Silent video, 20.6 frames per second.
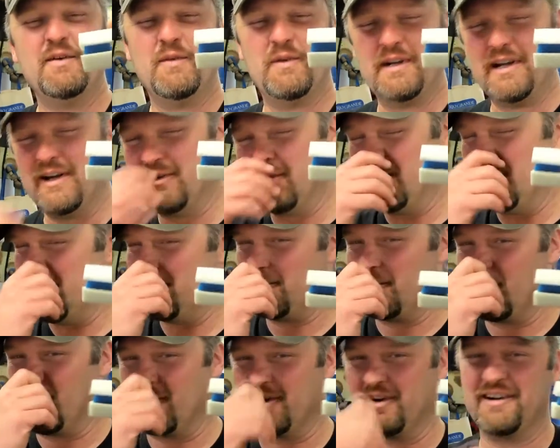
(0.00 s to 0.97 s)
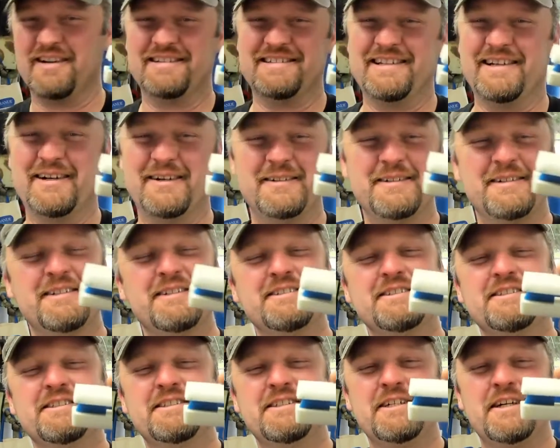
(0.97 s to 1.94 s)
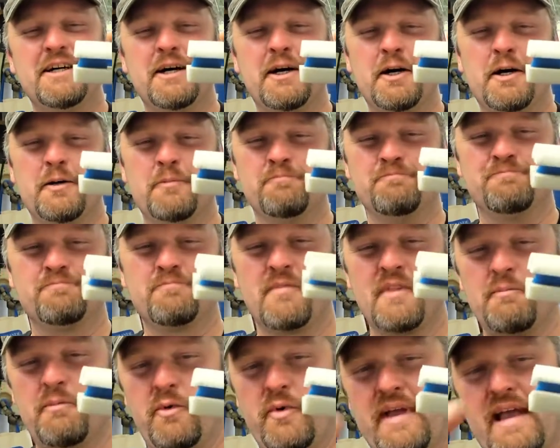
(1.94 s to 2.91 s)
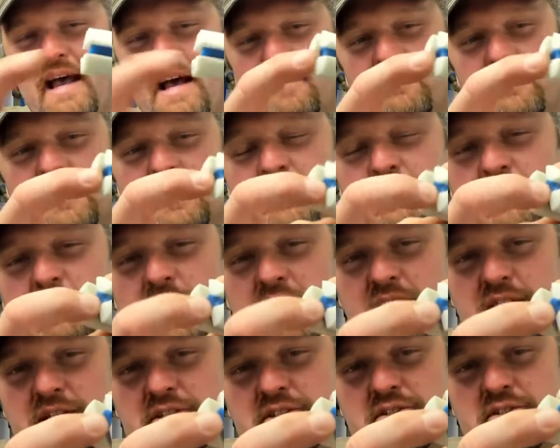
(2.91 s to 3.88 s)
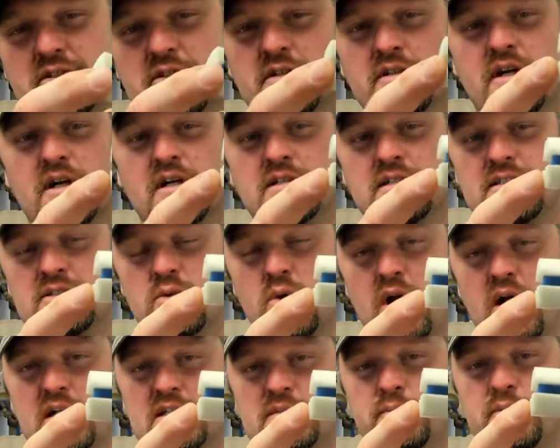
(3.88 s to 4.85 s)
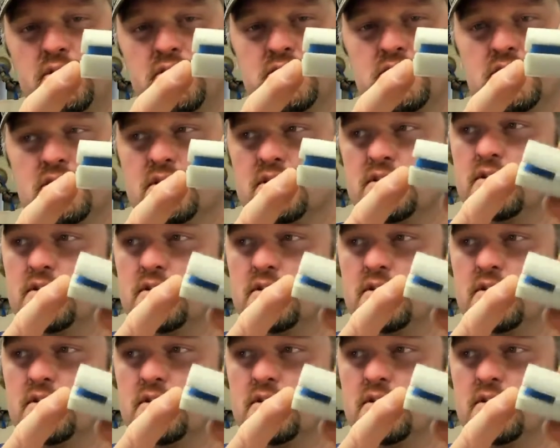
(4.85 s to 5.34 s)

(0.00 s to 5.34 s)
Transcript: Whatever number we're on now. Um, we have a new insert on these Ross pushers.